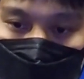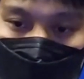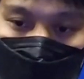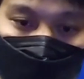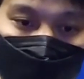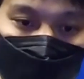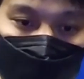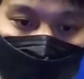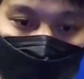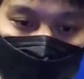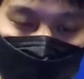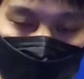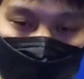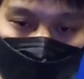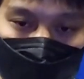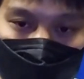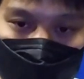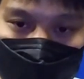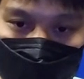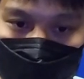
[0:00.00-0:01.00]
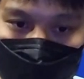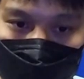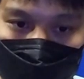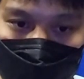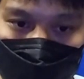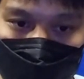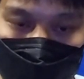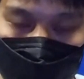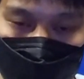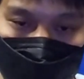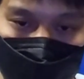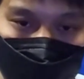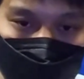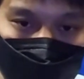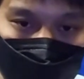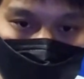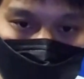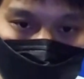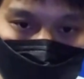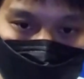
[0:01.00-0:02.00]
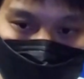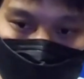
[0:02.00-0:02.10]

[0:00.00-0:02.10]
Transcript: shooting it from the outside, um,